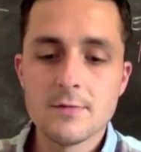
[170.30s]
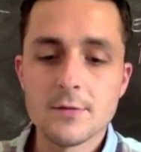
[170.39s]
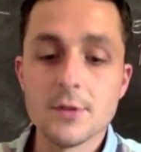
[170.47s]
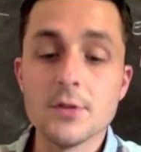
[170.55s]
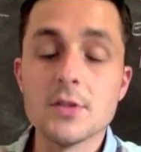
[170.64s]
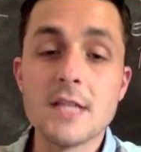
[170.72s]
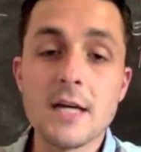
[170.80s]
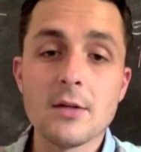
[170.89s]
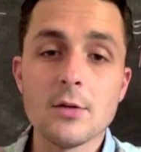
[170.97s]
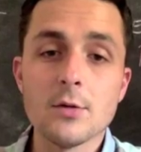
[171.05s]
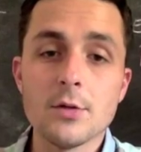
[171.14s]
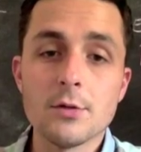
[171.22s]
you to
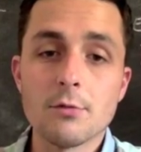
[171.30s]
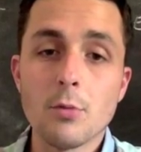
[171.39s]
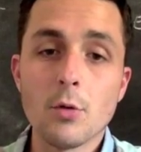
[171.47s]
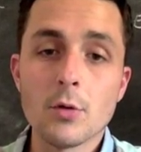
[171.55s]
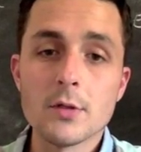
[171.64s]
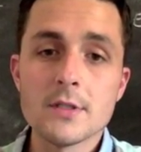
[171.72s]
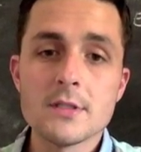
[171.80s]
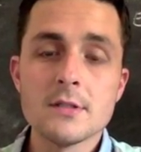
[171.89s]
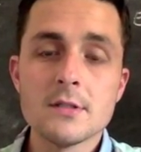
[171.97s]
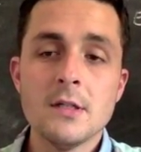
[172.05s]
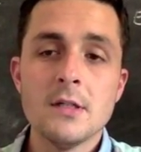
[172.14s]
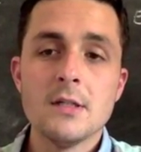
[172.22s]
download your reports
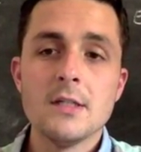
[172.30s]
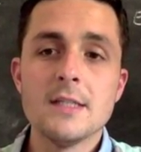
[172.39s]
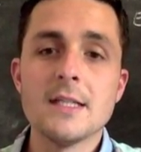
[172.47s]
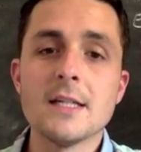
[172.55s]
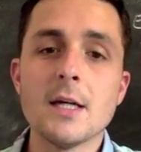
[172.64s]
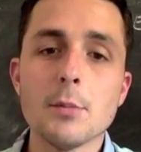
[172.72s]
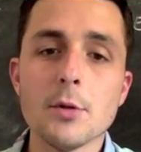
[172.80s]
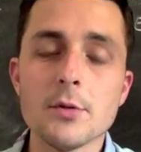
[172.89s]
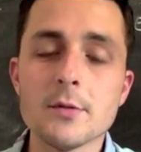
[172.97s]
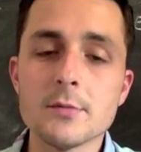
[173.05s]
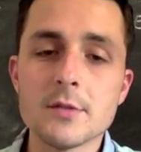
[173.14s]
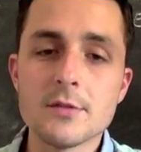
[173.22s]
and then upload
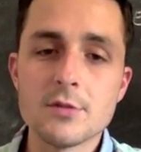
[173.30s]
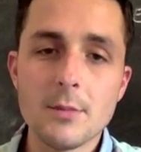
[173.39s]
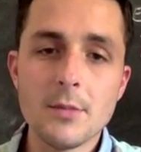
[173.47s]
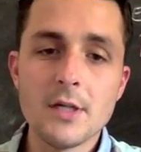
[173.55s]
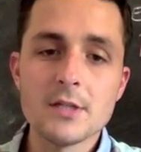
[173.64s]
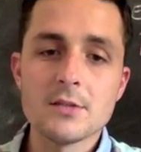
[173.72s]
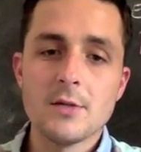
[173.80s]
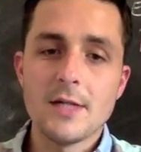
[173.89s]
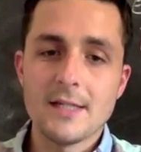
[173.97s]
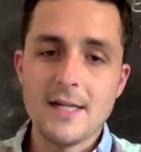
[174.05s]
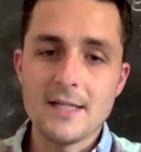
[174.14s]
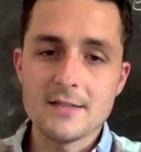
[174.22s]
them to the Dropbox so I
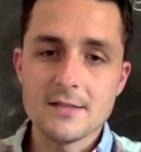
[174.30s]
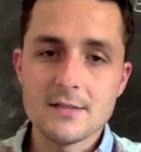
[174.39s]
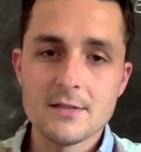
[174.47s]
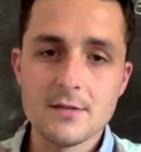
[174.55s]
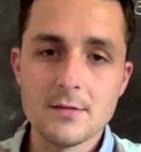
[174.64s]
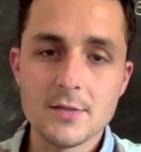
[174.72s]
can access to them.